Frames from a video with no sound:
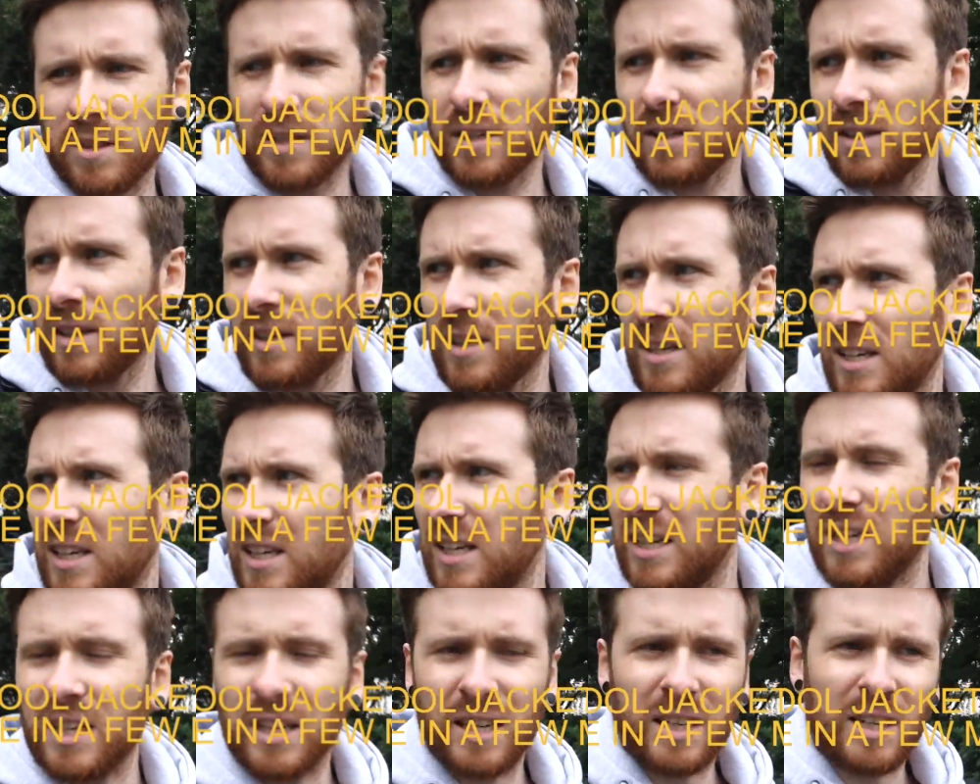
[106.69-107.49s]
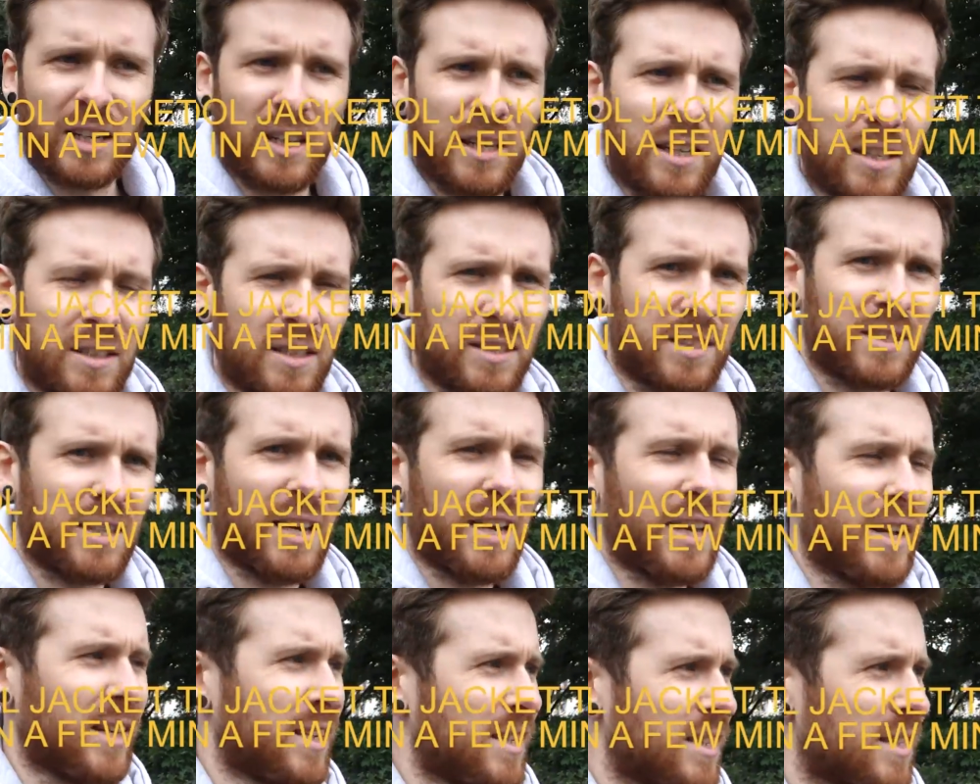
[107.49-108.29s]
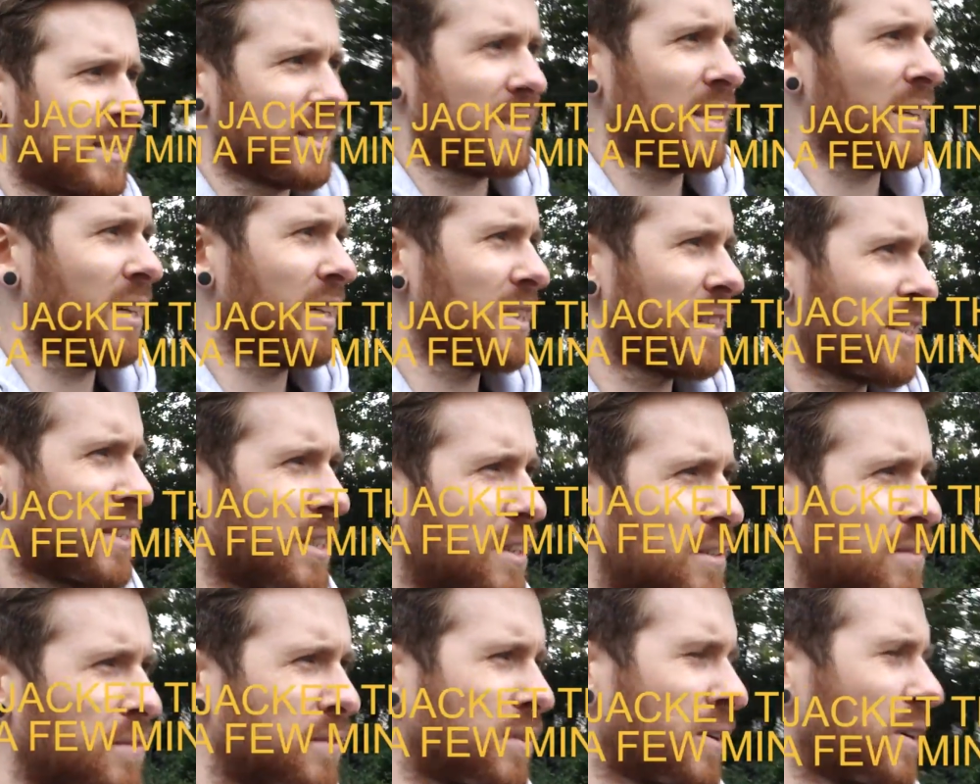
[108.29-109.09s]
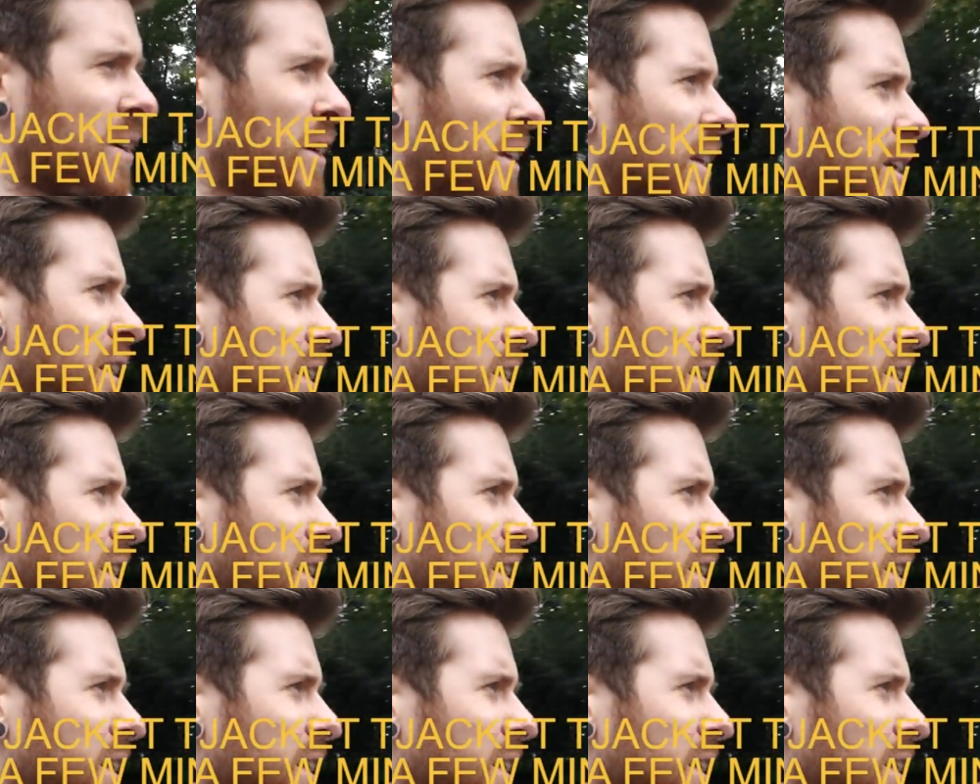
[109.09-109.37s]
the, the sales and stuff.